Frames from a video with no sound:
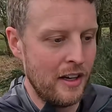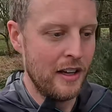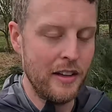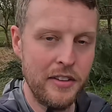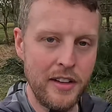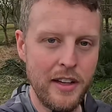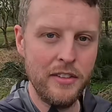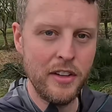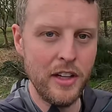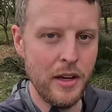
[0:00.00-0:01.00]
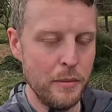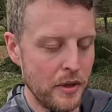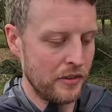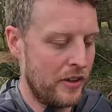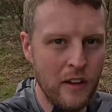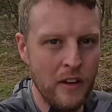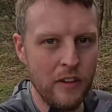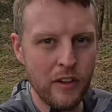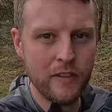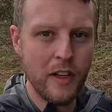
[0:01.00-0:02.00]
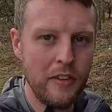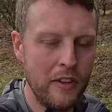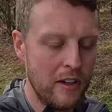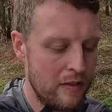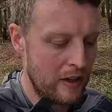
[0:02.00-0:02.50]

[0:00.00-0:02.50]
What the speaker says: and let's get into the numbers. So first off,